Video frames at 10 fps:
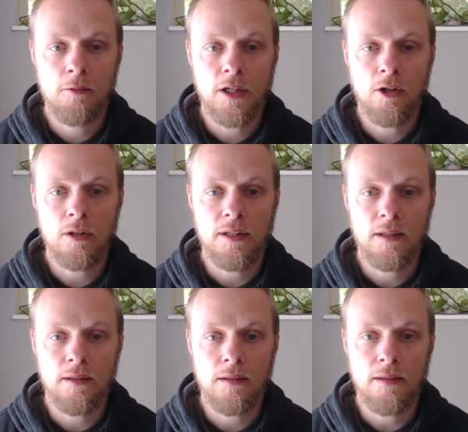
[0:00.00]
call
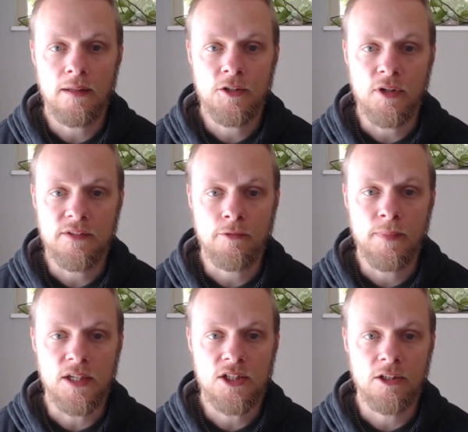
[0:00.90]
the
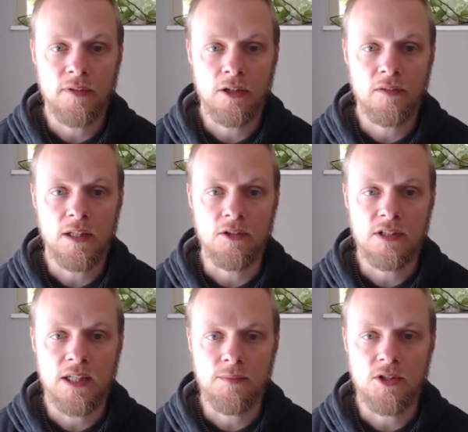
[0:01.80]
transformation of a continuous
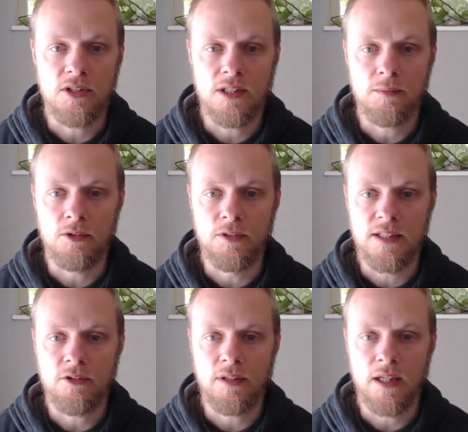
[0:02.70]
time system to a
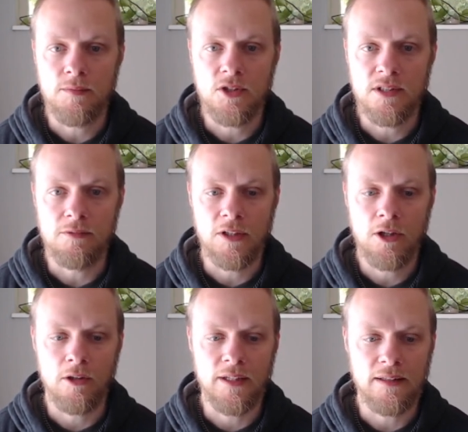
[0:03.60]
discrete time system, we
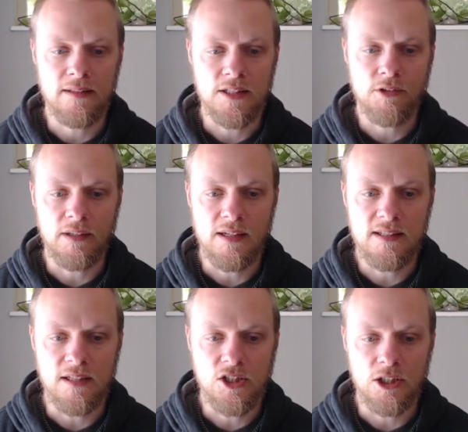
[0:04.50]
call that
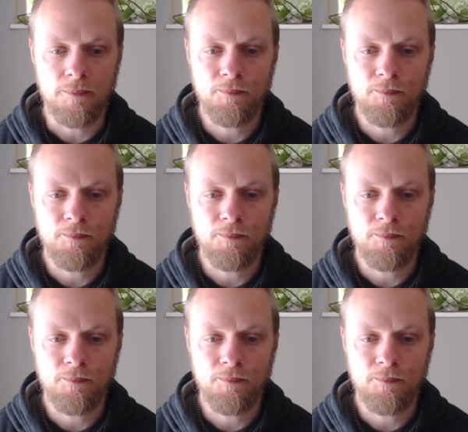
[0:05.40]
discretization.